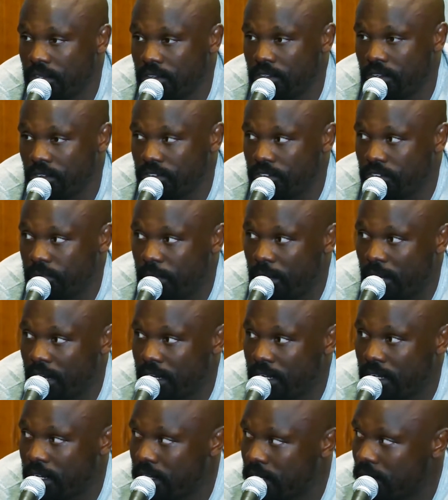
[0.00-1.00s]
Joseph
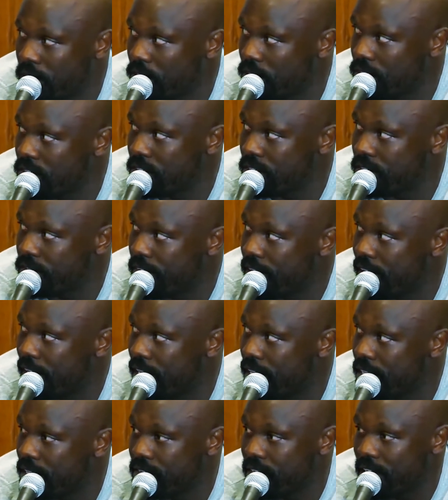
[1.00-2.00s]
Parker lost his
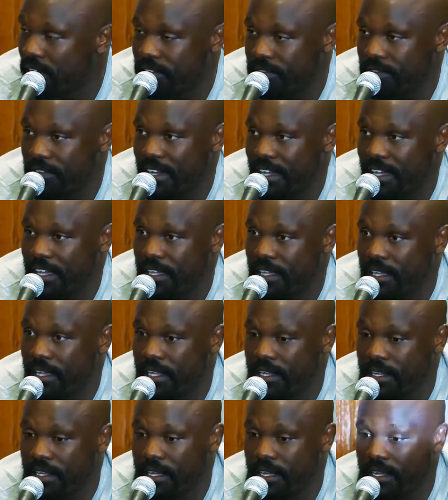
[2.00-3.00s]
last fight,
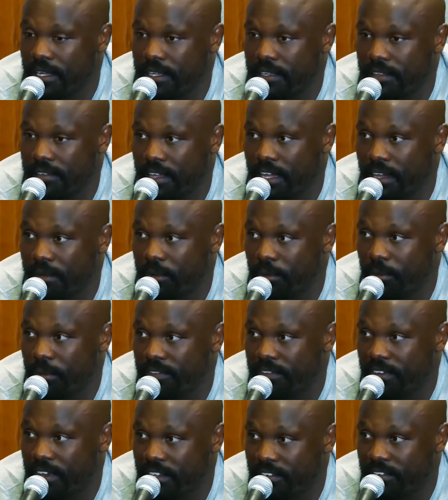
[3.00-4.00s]
and he's coming
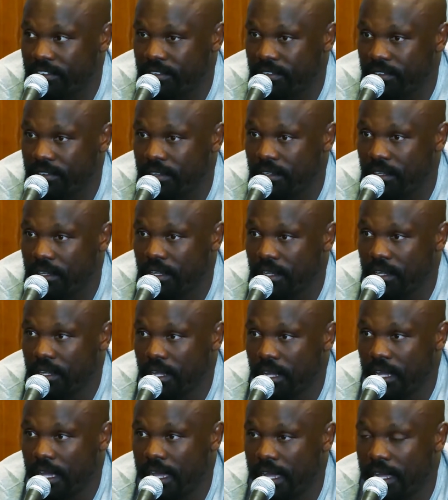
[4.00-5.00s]
with vengeance.
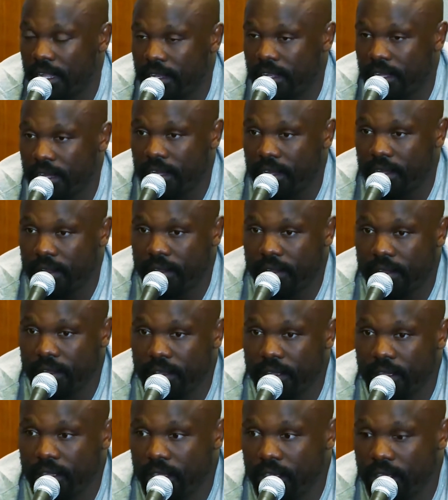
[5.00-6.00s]
And,
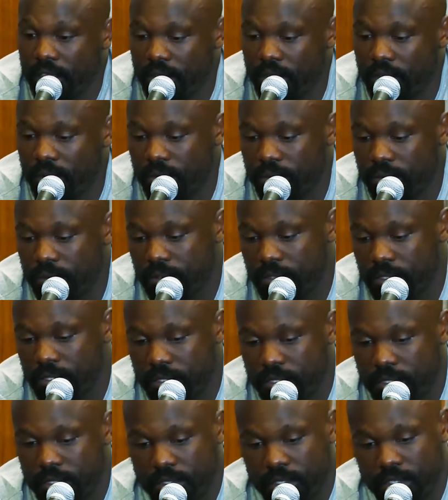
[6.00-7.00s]

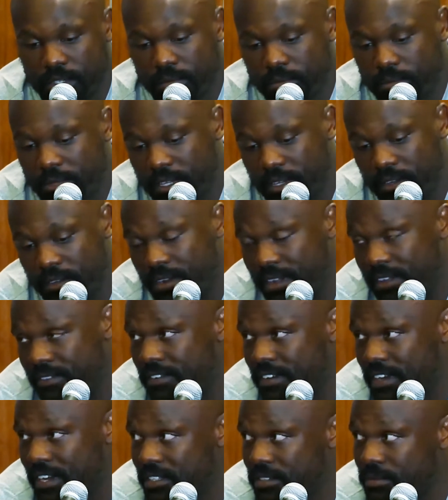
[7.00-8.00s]
it's going to be a great
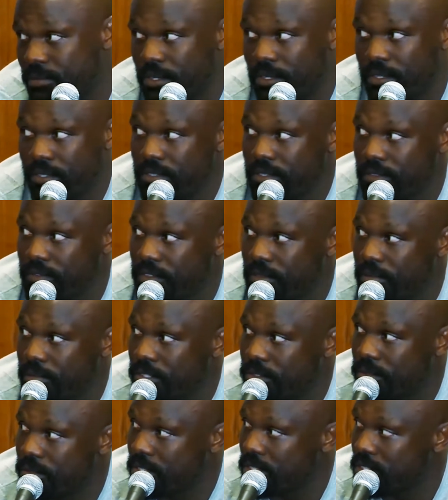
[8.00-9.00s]
fight, to be honest with you,
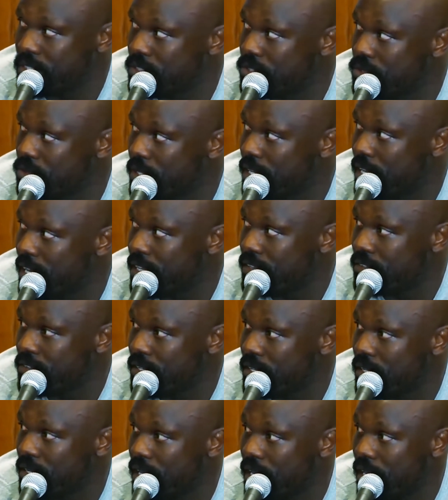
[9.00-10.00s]
between these two guys.
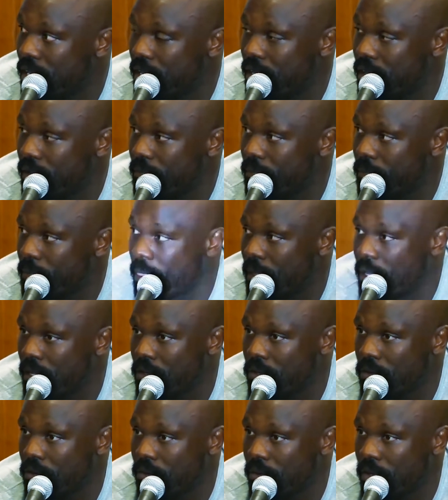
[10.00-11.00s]
I
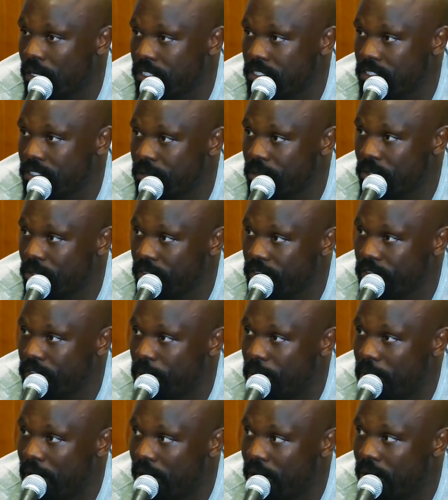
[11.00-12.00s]
know one is going to be looking for
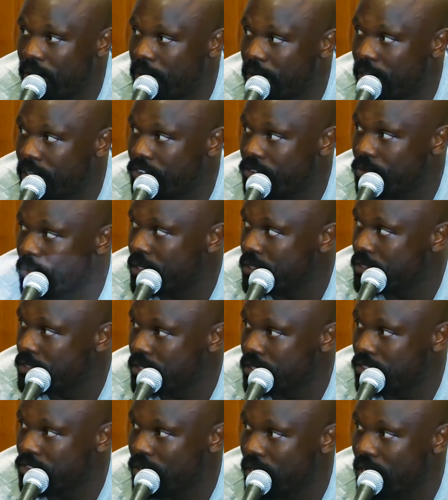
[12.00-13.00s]
power punch, one is
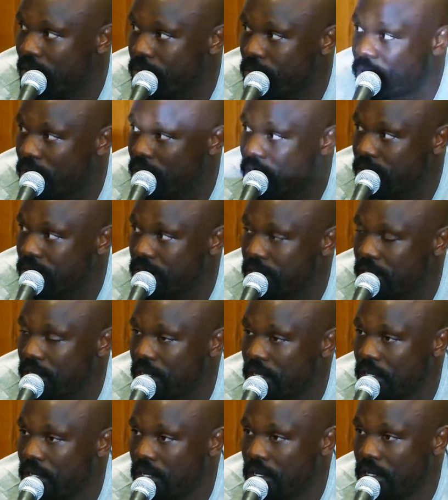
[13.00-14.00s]
going to try and box.
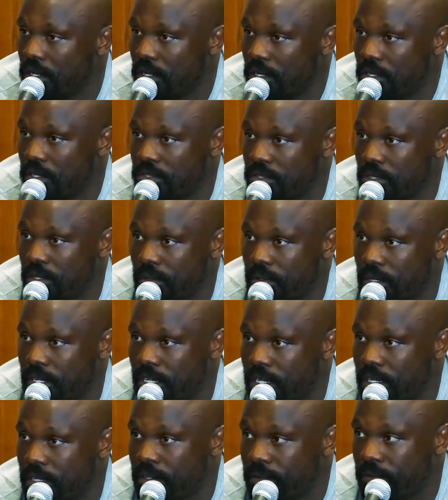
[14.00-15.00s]

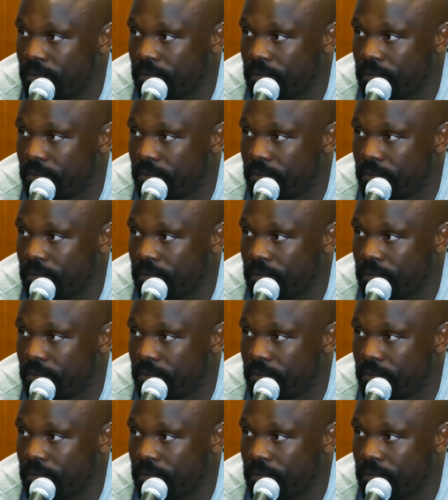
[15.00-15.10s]
So